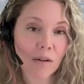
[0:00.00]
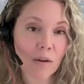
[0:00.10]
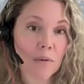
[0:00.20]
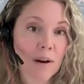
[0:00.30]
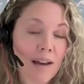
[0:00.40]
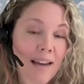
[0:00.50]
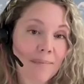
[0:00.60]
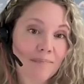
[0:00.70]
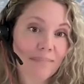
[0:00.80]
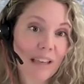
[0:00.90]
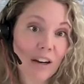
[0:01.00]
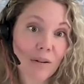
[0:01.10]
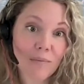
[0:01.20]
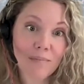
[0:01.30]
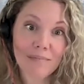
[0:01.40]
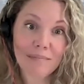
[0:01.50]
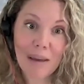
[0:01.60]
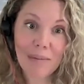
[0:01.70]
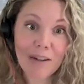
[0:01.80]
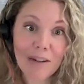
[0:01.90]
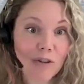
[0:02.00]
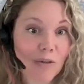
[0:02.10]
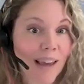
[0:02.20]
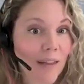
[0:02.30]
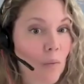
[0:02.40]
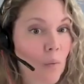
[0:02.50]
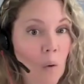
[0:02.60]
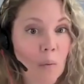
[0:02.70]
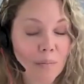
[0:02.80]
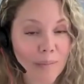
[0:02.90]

So, you know, maybe your strength won't